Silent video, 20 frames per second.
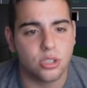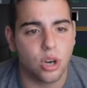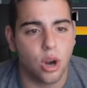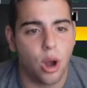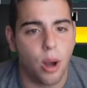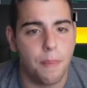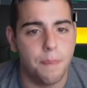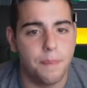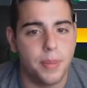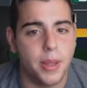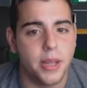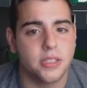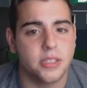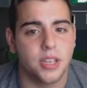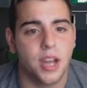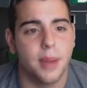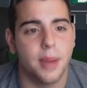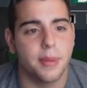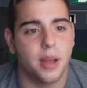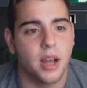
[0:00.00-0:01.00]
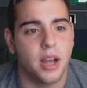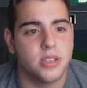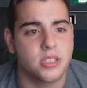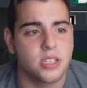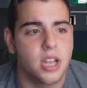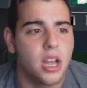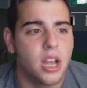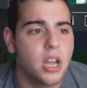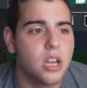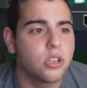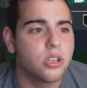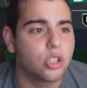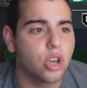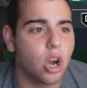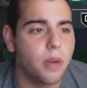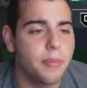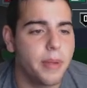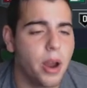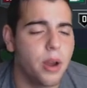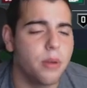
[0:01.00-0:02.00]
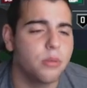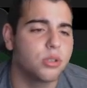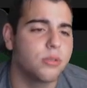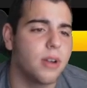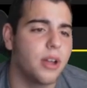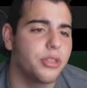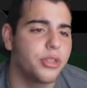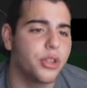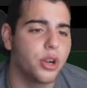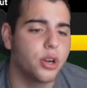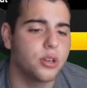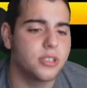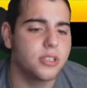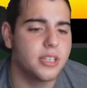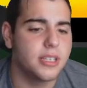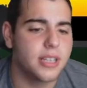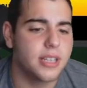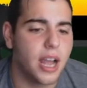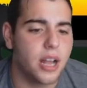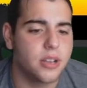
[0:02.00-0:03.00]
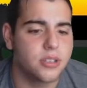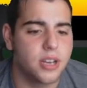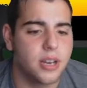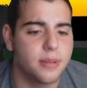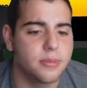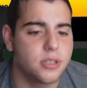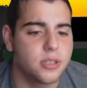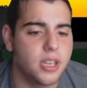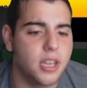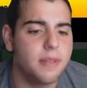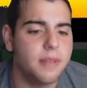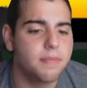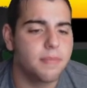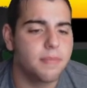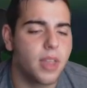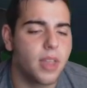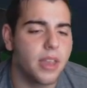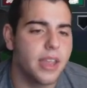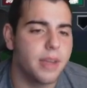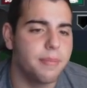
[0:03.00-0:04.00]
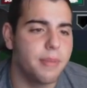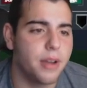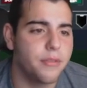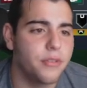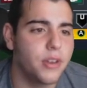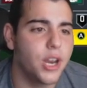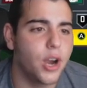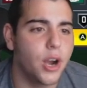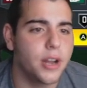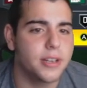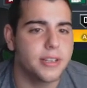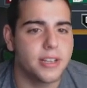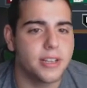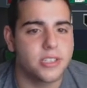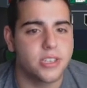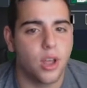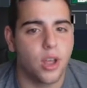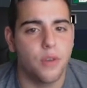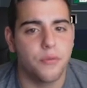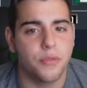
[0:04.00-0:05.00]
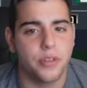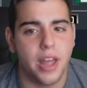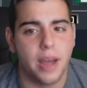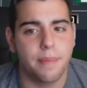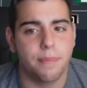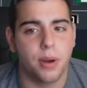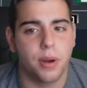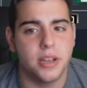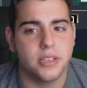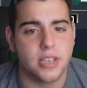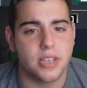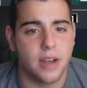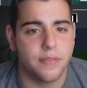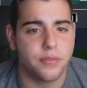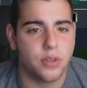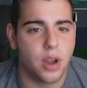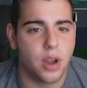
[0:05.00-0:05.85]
are all big time, guys. Shawn Marion was around 13,000 MT. In my video, I did sell him for that price after